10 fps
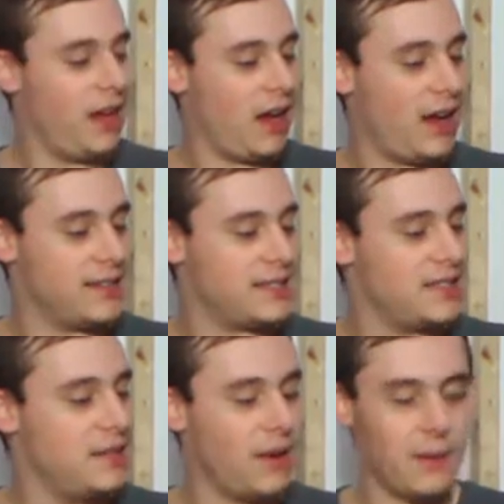ISD,
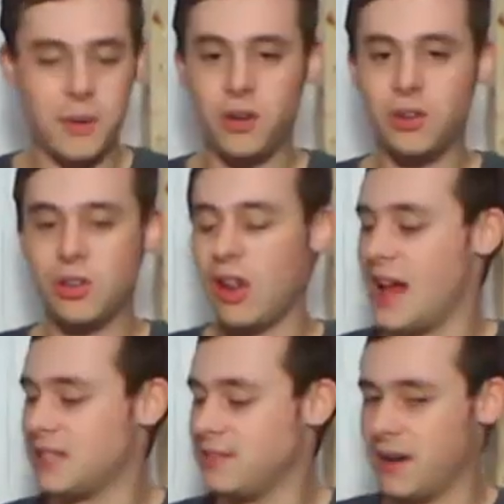my Imperial
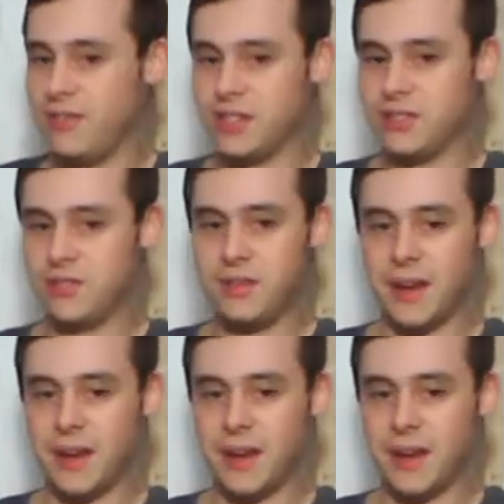class, my Victory,